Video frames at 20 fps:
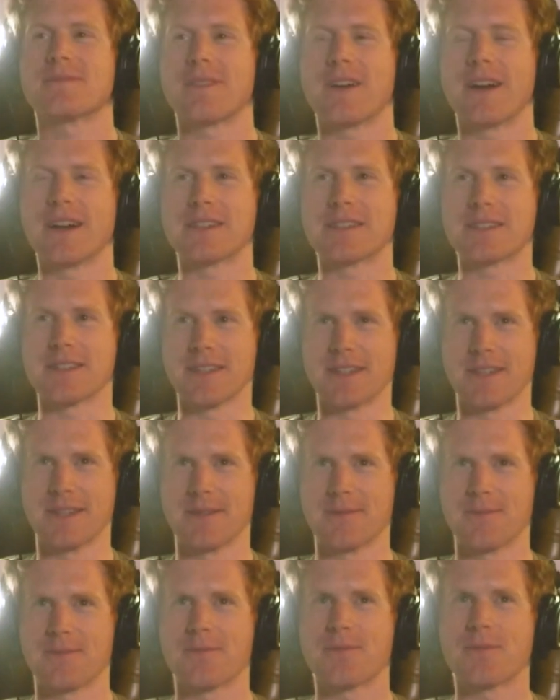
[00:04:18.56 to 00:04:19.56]
I see
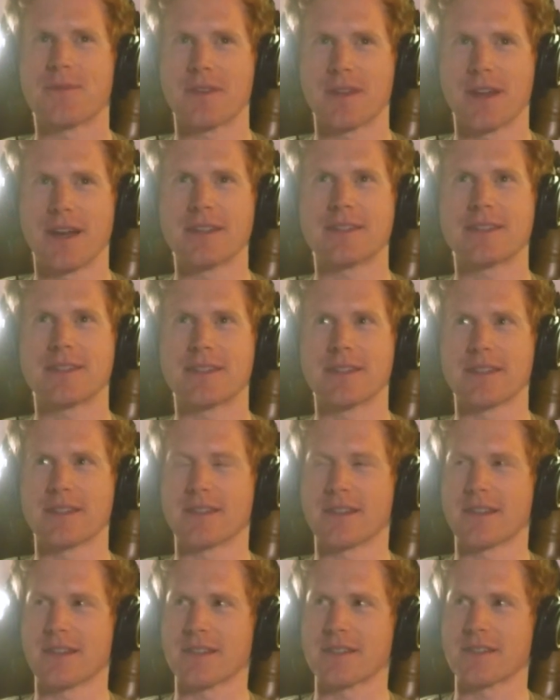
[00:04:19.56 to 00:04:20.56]
these
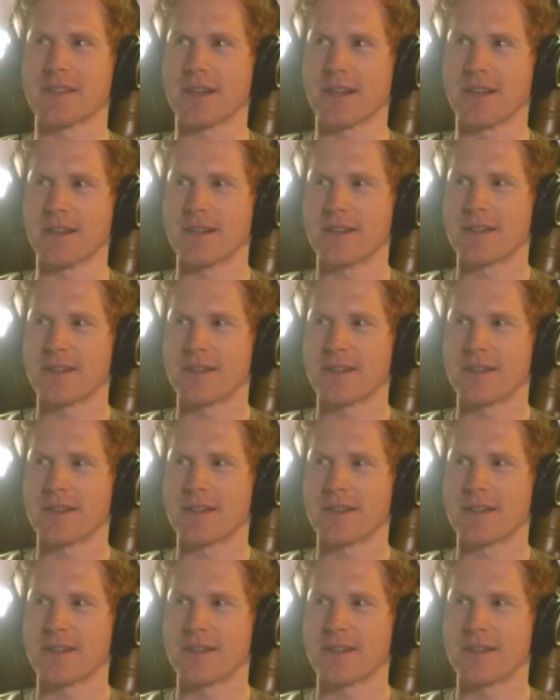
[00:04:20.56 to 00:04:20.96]
things, yeah.